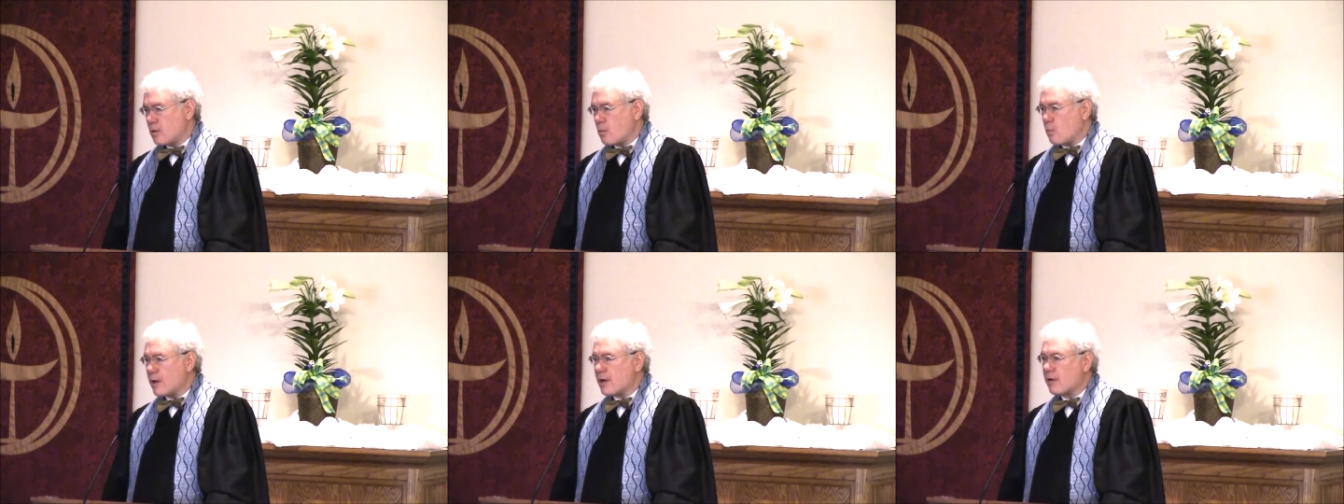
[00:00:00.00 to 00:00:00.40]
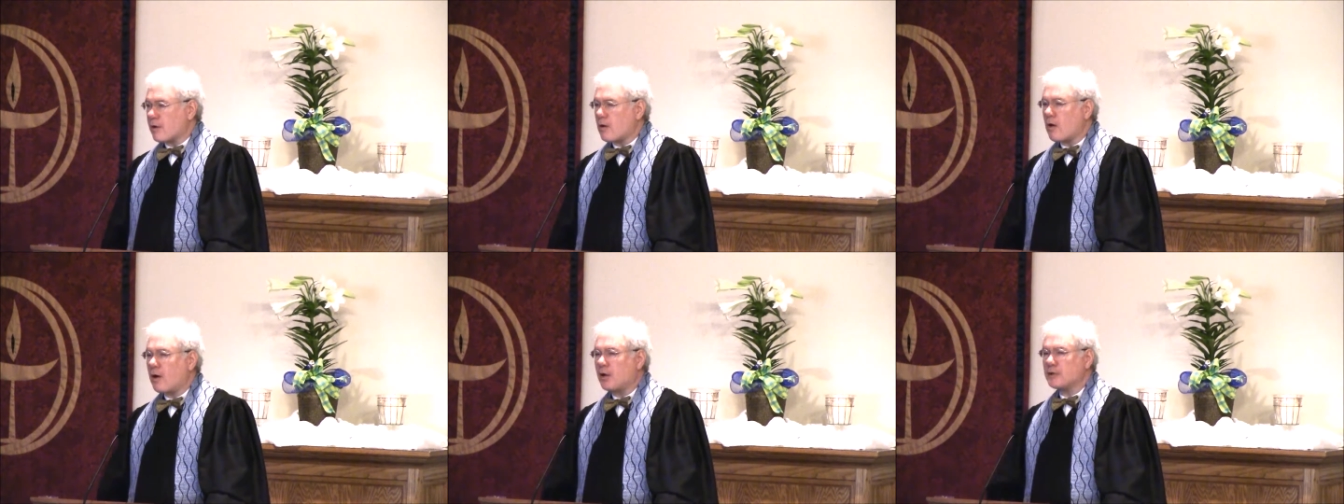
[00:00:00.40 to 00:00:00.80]
We are
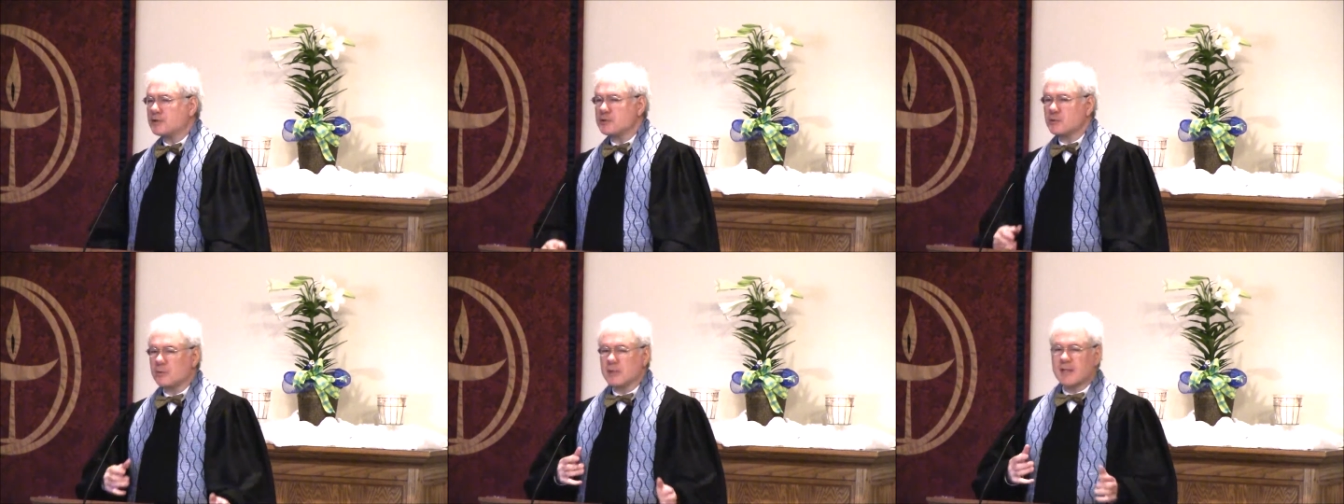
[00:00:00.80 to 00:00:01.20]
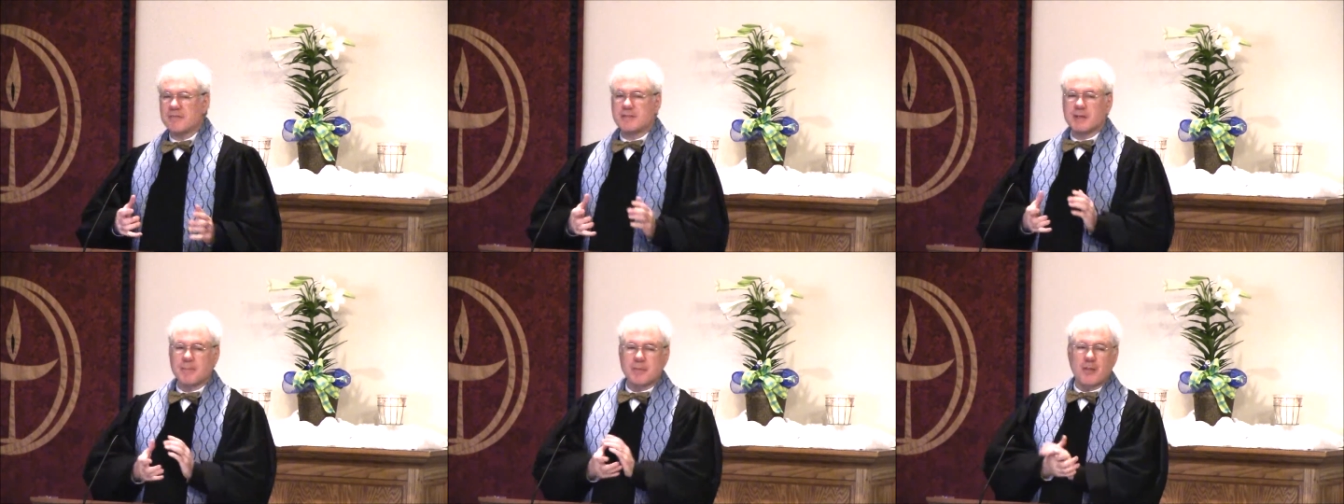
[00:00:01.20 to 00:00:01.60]
called to
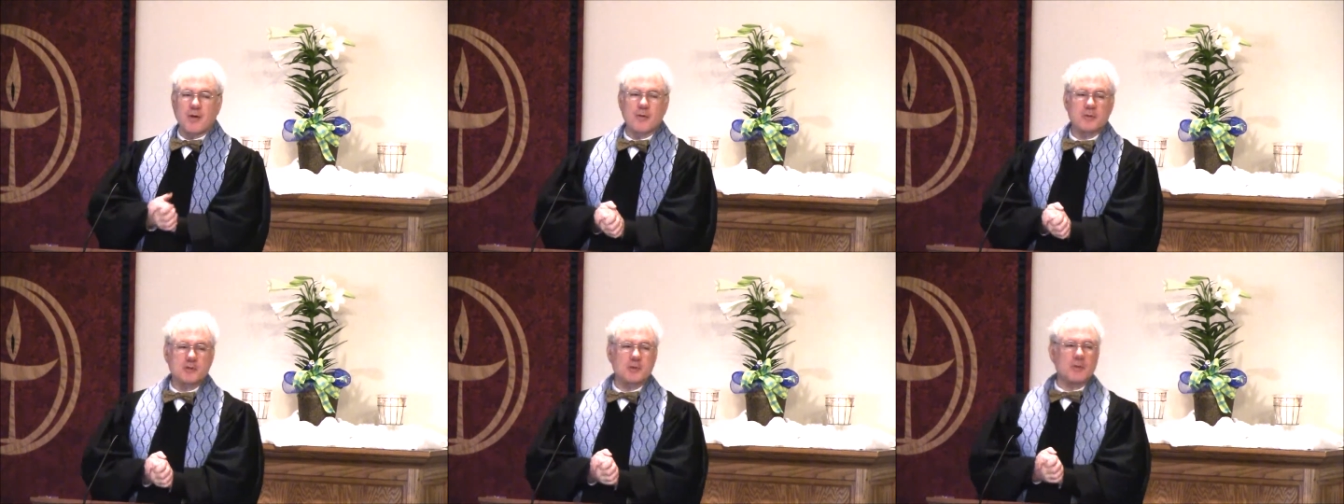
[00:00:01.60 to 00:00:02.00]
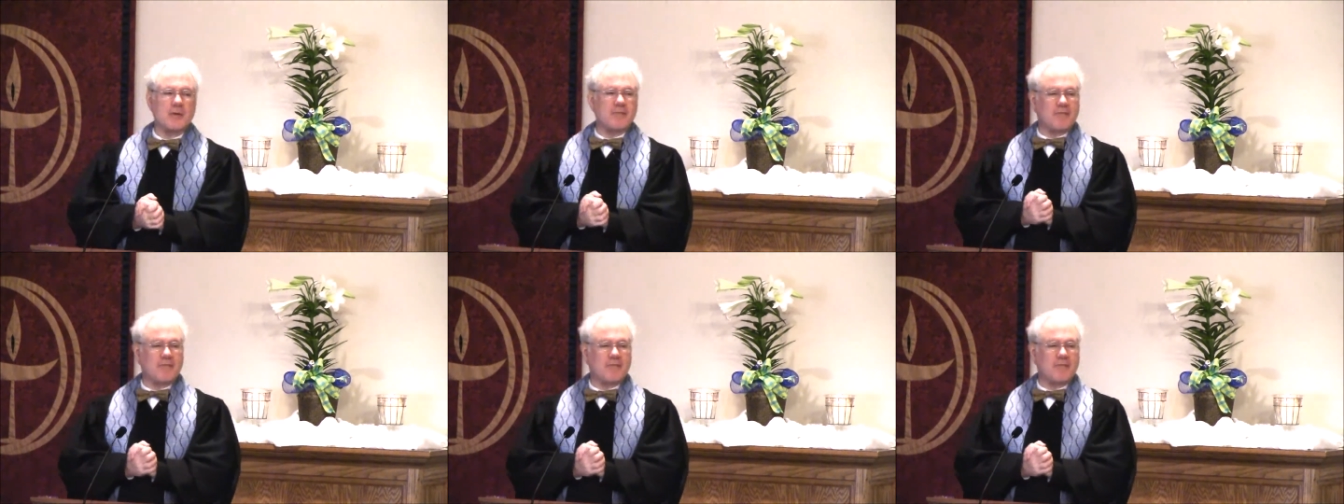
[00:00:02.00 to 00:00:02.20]
lift up those who have